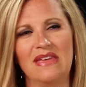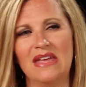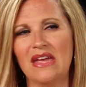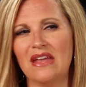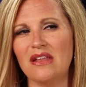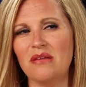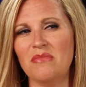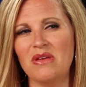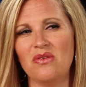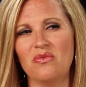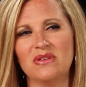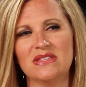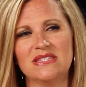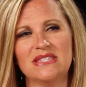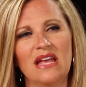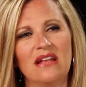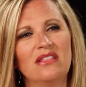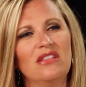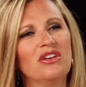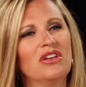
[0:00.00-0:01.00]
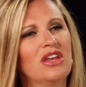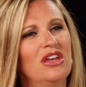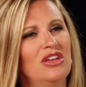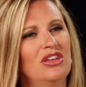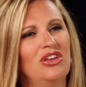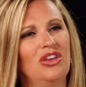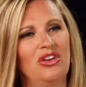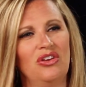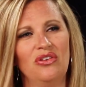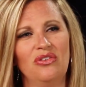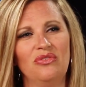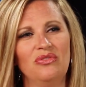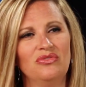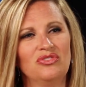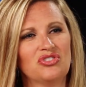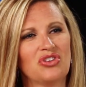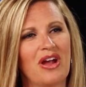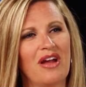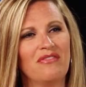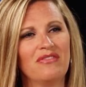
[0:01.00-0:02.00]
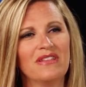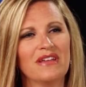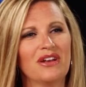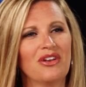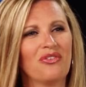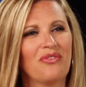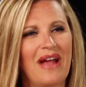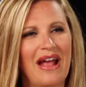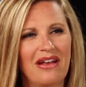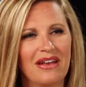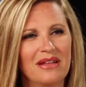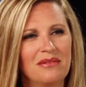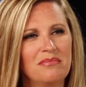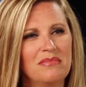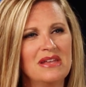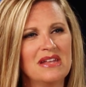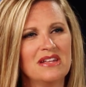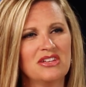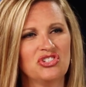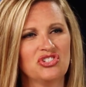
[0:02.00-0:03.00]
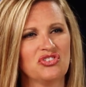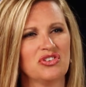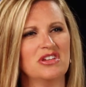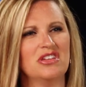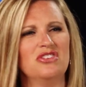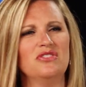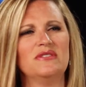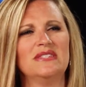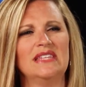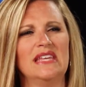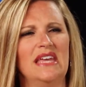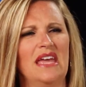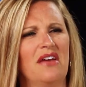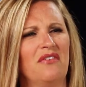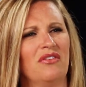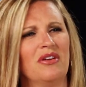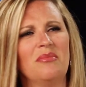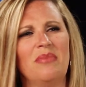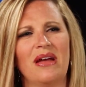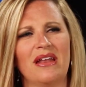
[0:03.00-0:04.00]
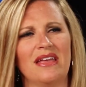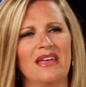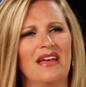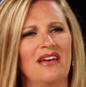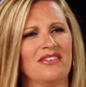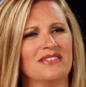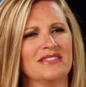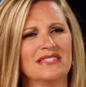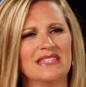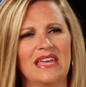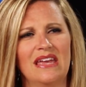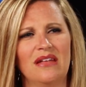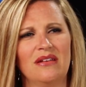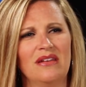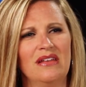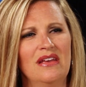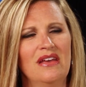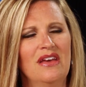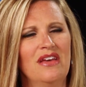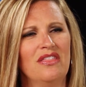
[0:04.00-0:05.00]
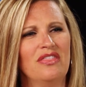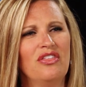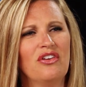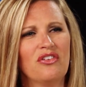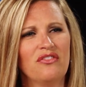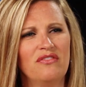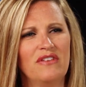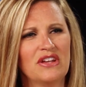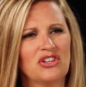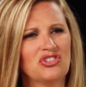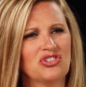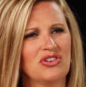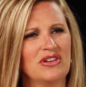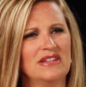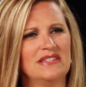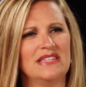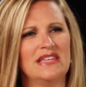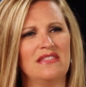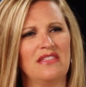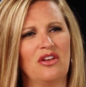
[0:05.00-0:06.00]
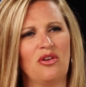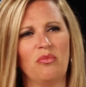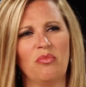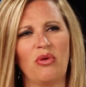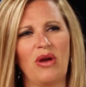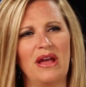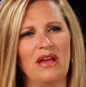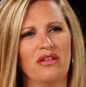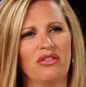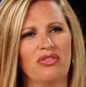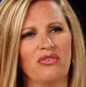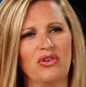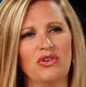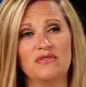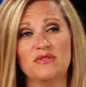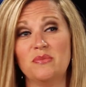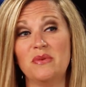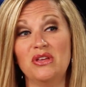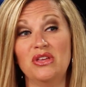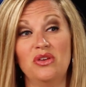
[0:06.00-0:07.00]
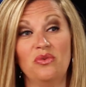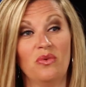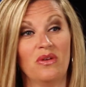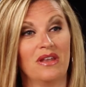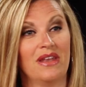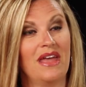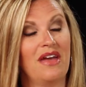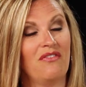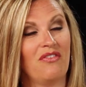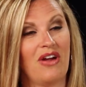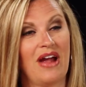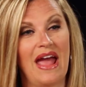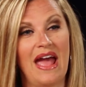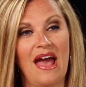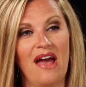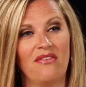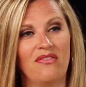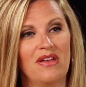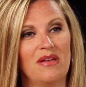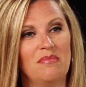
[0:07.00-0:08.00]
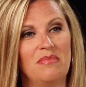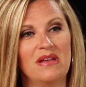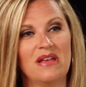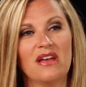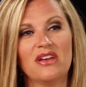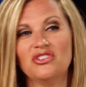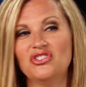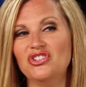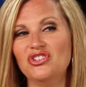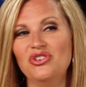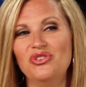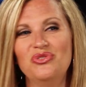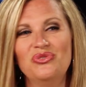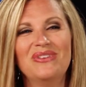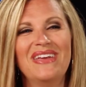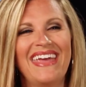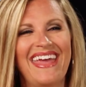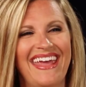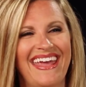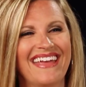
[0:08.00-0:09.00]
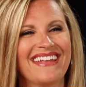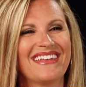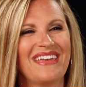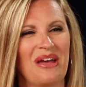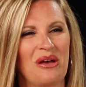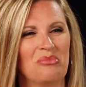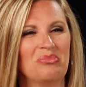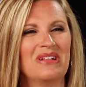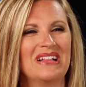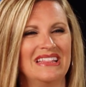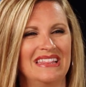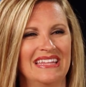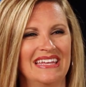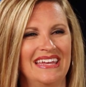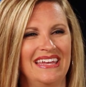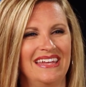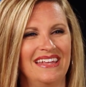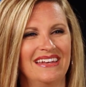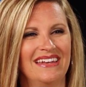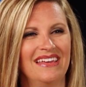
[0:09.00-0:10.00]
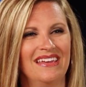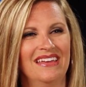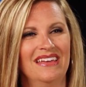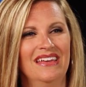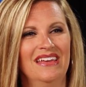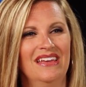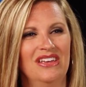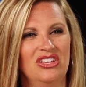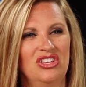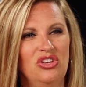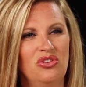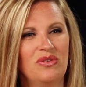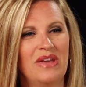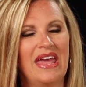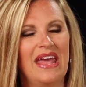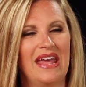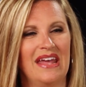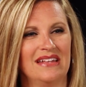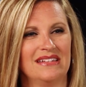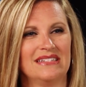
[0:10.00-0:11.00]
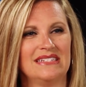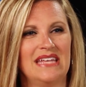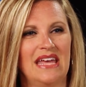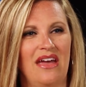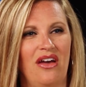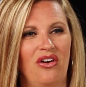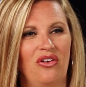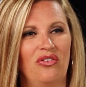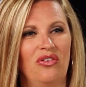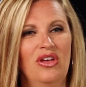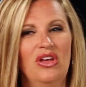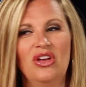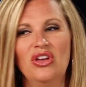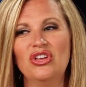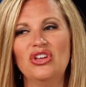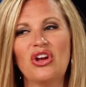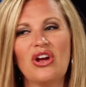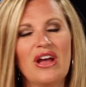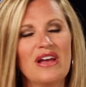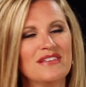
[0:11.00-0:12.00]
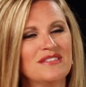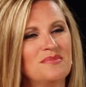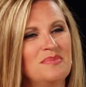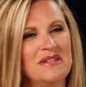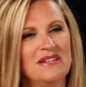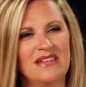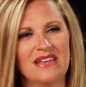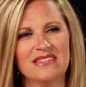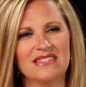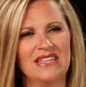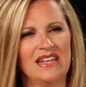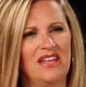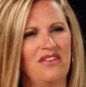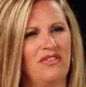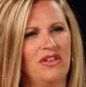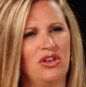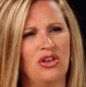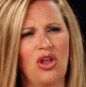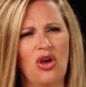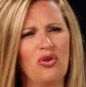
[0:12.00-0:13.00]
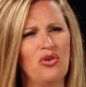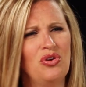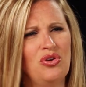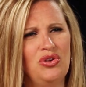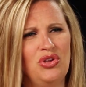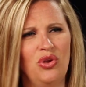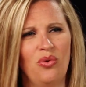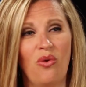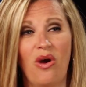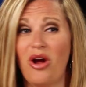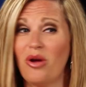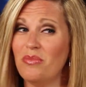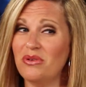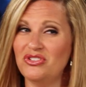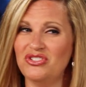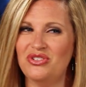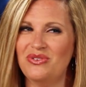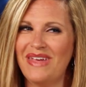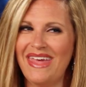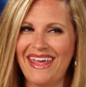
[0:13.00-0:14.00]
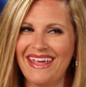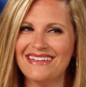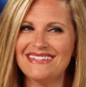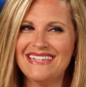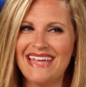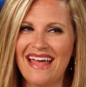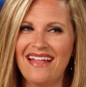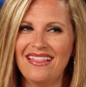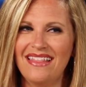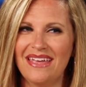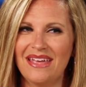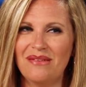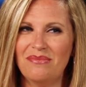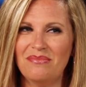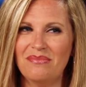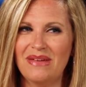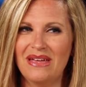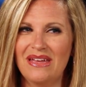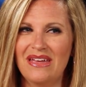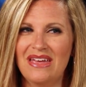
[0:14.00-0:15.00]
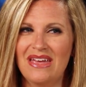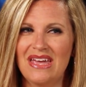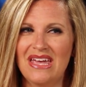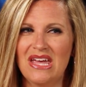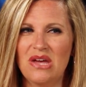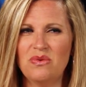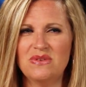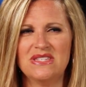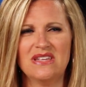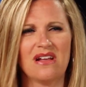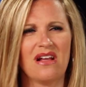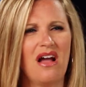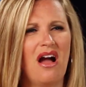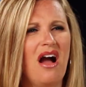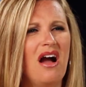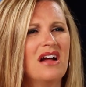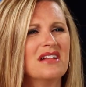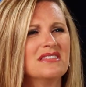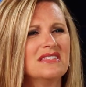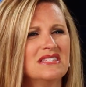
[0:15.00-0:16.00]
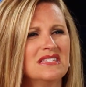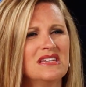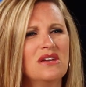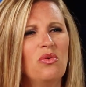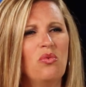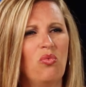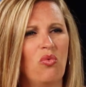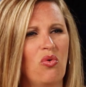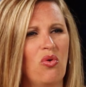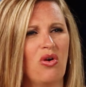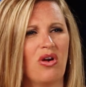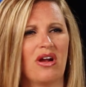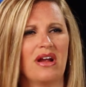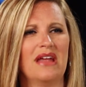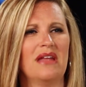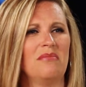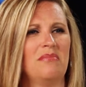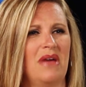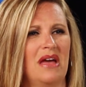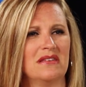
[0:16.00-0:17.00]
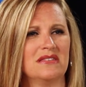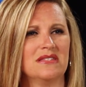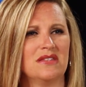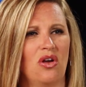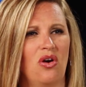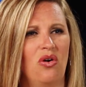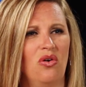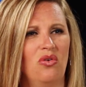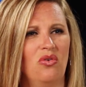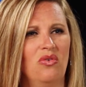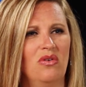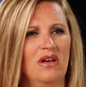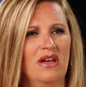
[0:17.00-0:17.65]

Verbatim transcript: the enemy would say, Look at you traveling around in ministry. You see everybody else get their victories and their breakthroughs, but you will never have it because you can't come clean. Mm. You can't tell. Your husband doesn't even know who you are, but you can't tell him. Mm. It was a constant war in my soul.